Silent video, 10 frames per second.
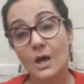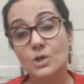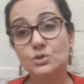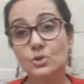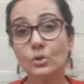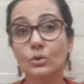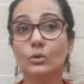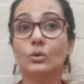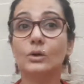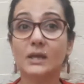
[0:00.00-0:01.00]
So
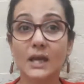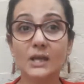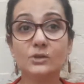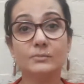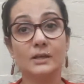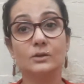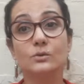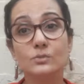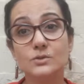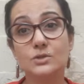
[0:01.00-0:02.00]
okay, you may
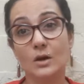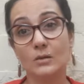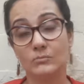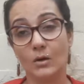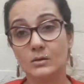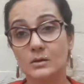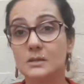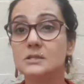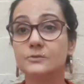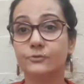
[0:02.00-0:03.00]
lose your
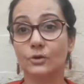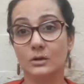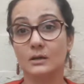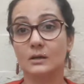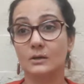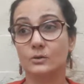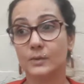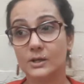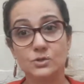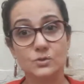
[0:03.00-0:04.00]
morals for a
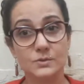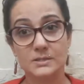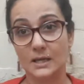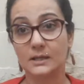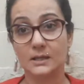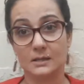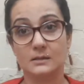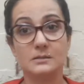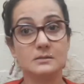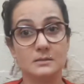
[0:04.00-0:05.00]
quick 2
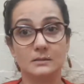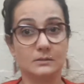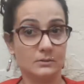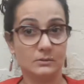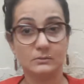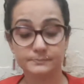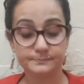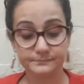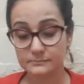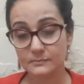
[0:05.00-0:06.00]
seconds, and
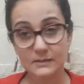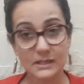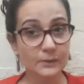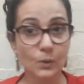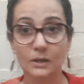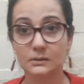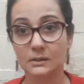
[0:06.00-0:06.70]
then what?